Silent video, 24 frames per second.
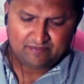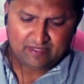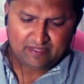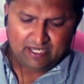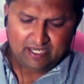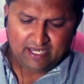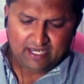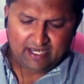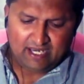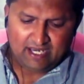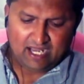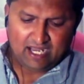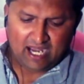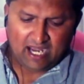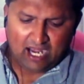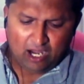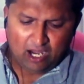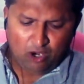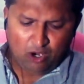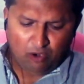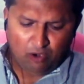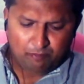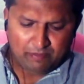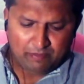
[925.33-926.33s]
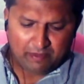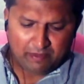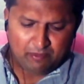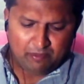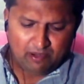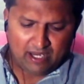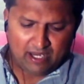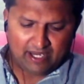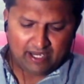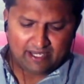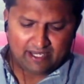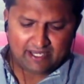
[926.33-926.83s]
and how
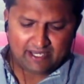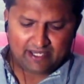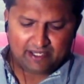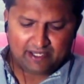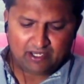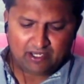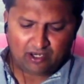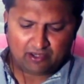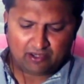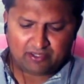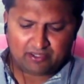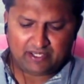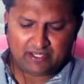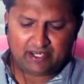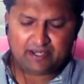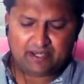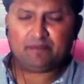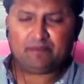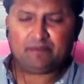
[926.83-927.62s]
people are inducted